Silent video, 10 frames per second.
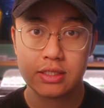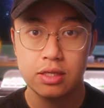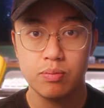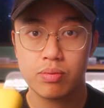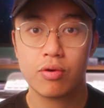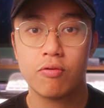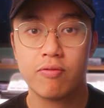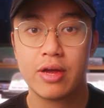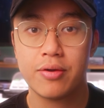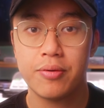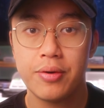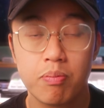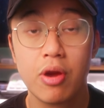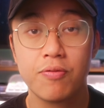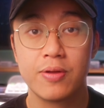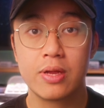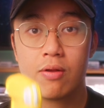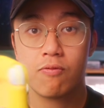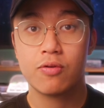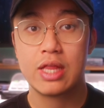slim profile. Perfect
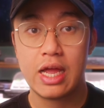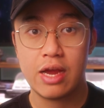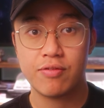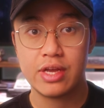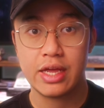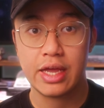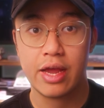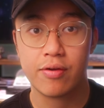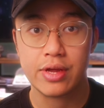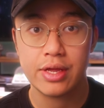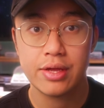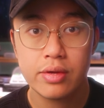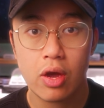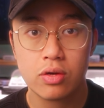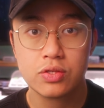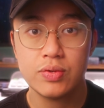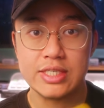for that everyday carry. You can also